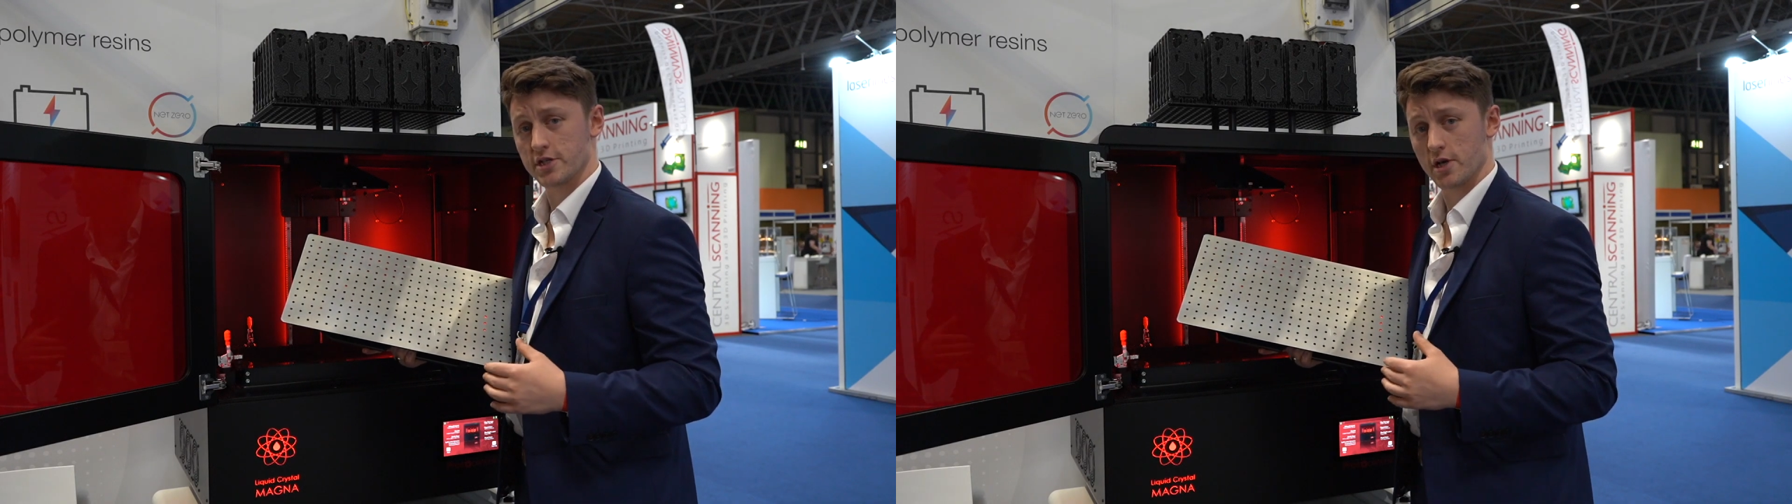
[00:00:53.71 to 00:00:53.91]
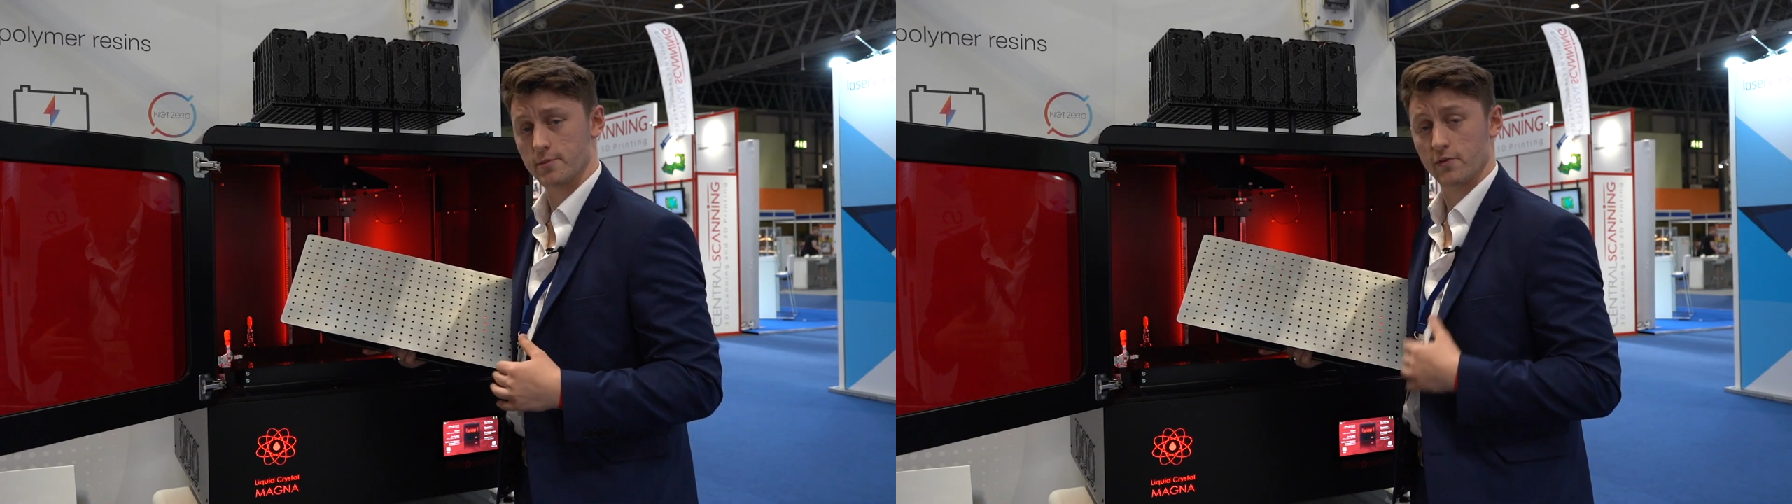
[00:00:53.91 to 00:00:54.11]

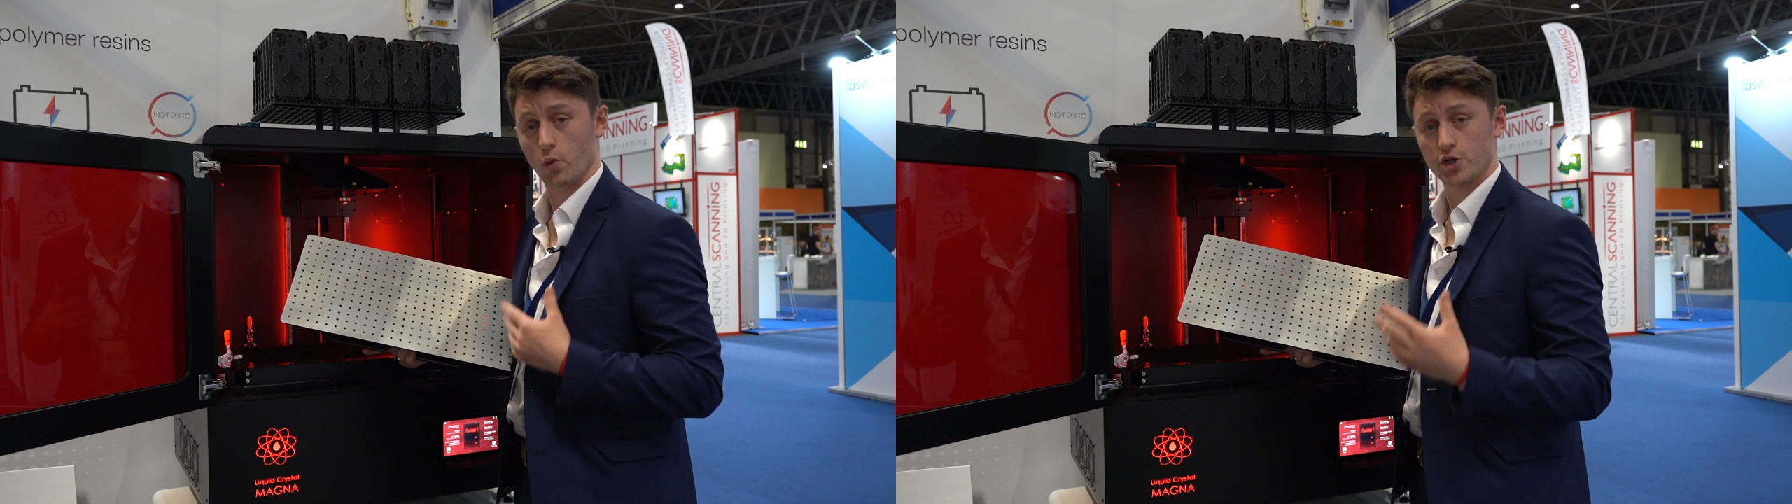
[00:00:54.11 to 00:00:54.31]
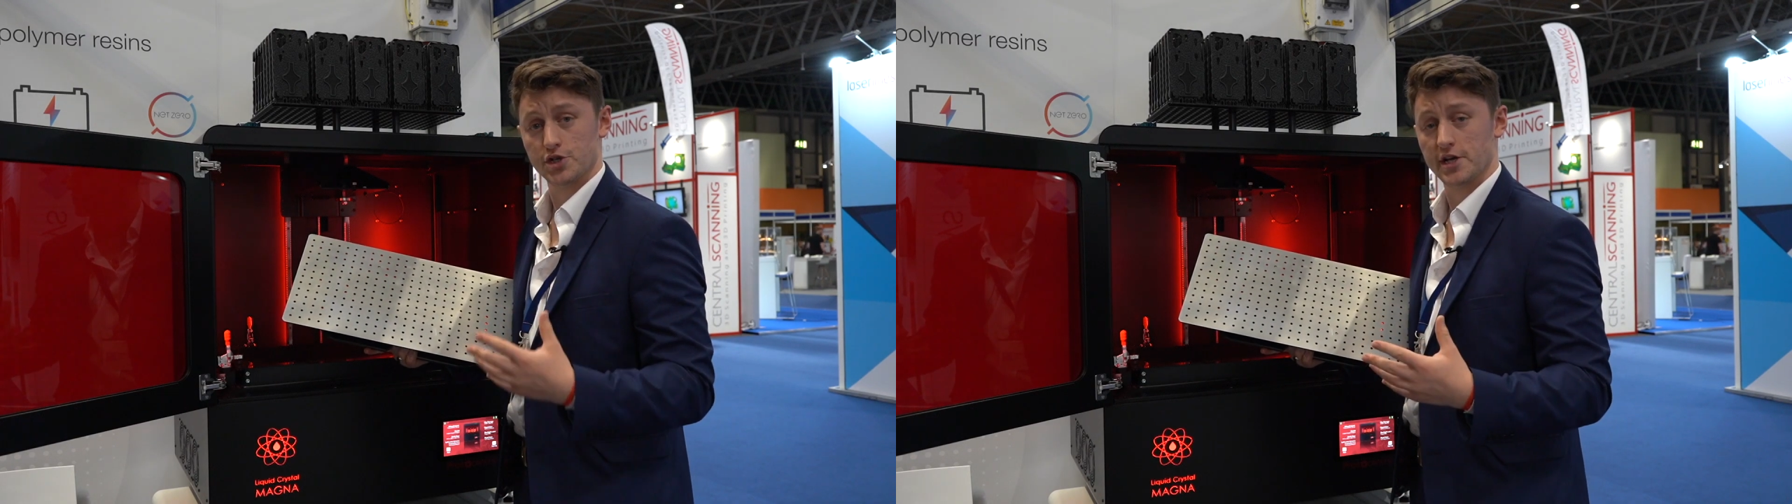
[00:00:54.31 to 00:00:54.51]
in terms of
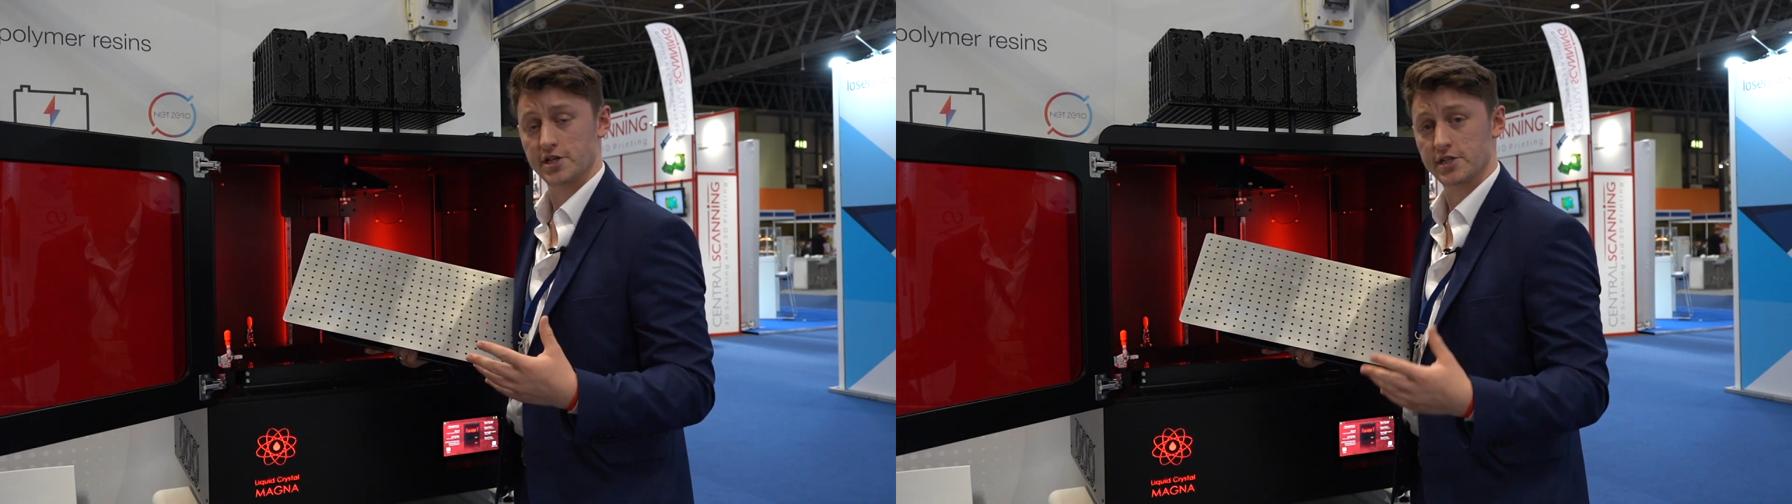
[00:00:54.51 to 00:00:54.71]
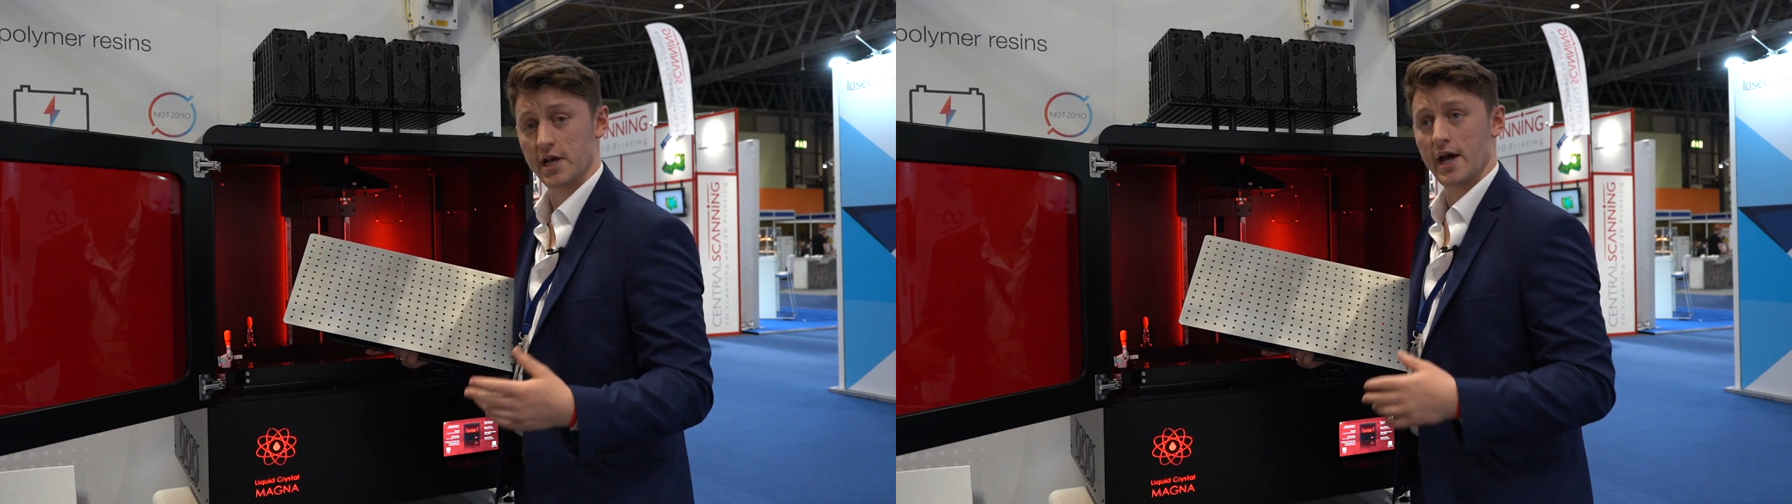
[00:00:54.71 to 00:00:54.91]
wash
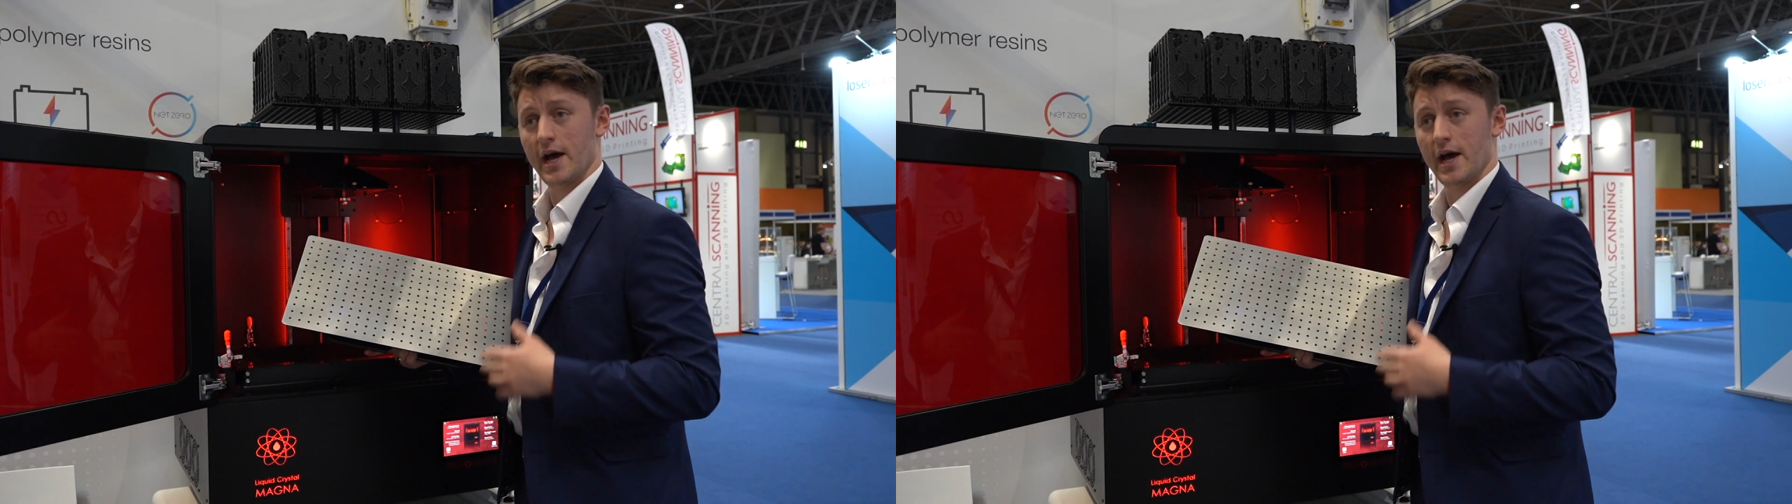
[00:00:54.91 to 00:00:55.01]
stations